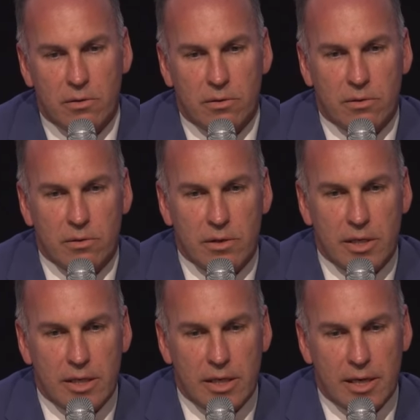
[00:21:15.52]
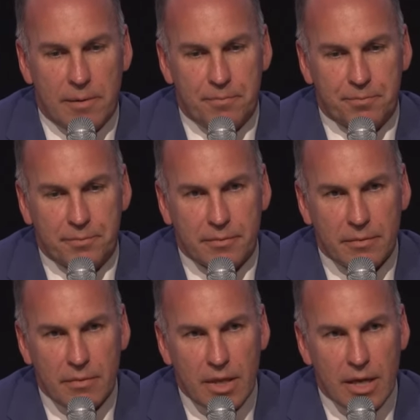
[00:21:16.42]
or the,
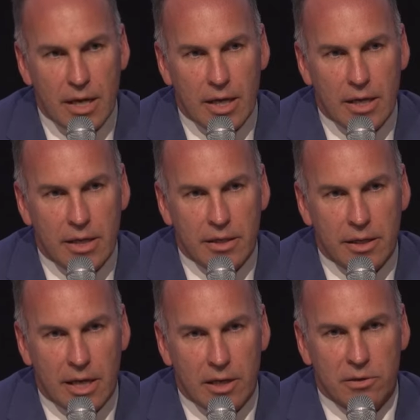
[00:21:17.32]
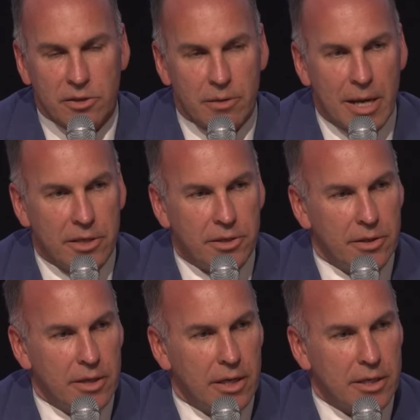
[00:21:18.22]
that long-term
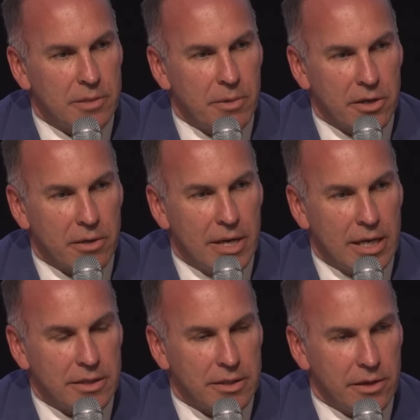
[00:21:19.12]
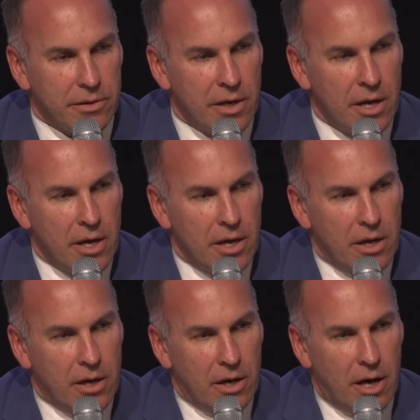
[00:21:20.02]
attitude that I just spoke about. So
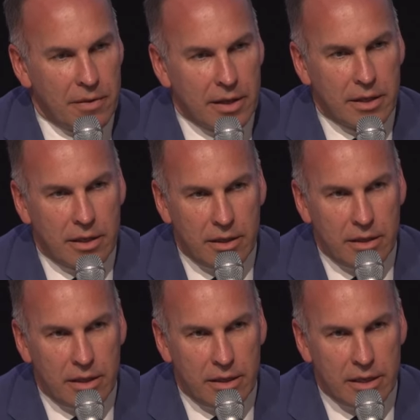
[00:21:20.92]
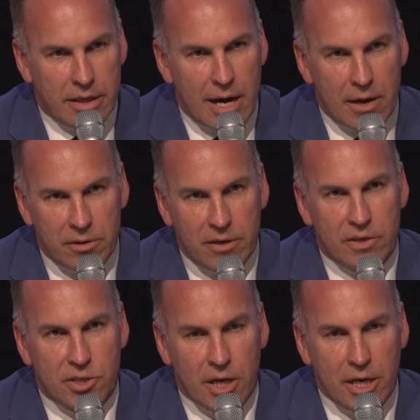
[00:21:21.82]
I think the narrative
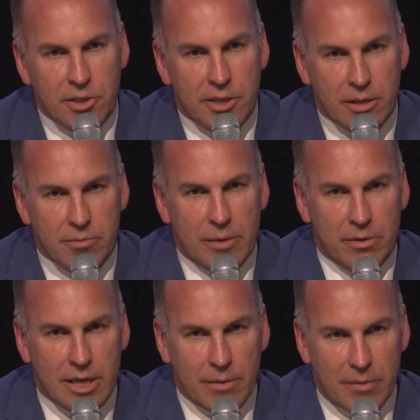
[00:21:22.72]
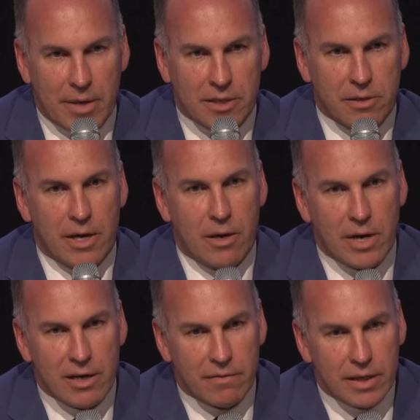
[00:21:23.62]
is changing, and people are coming back to our
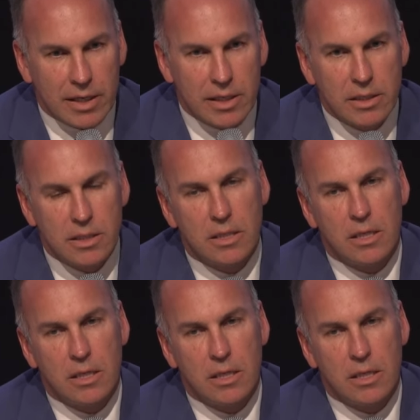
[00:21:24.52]
way of thinking,